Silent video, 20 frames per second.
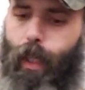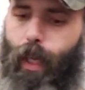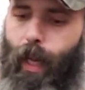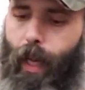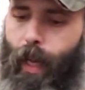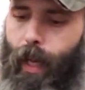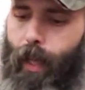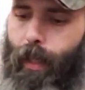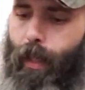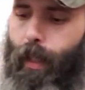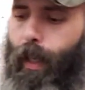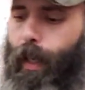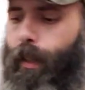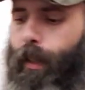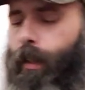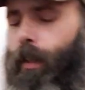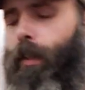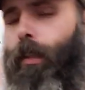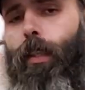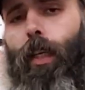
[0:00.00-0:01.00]
And
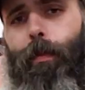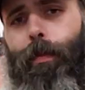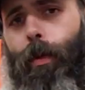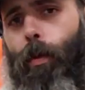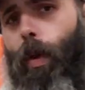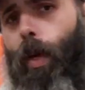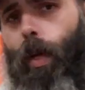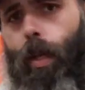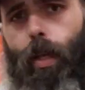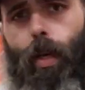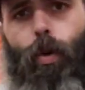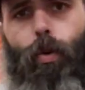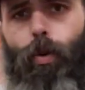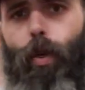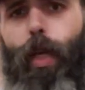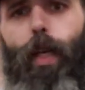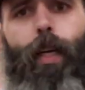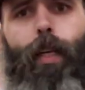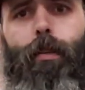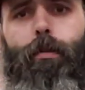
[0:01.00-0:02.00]
if you want to go
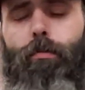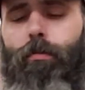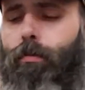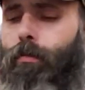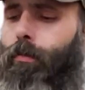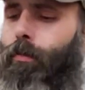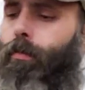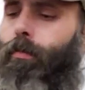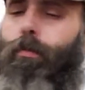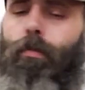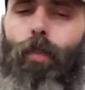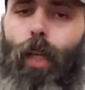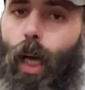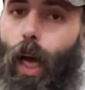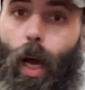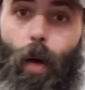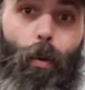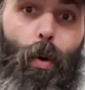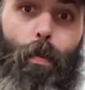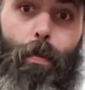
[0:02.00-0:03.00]
red,
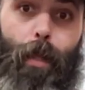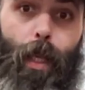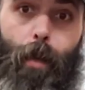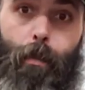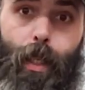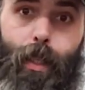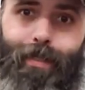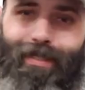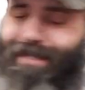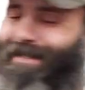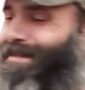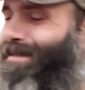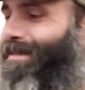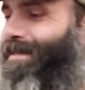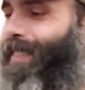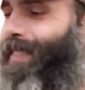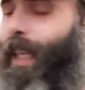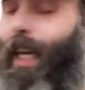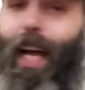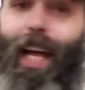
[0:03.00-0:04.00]
I won't blame you.
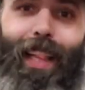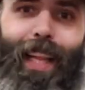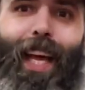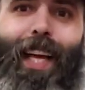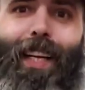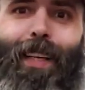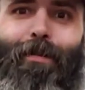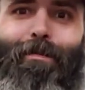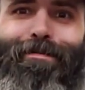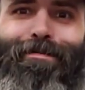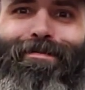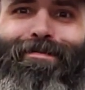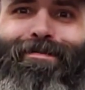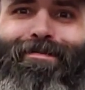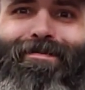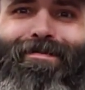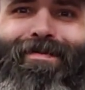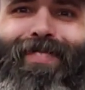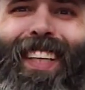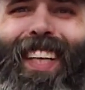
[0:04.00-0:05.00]
I like them.
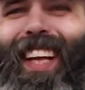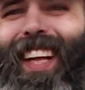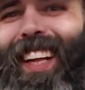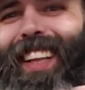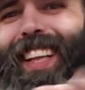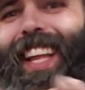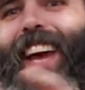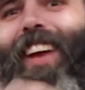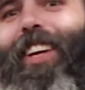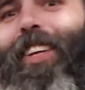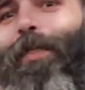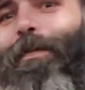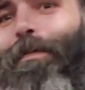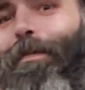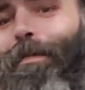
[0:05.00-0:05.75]
Later.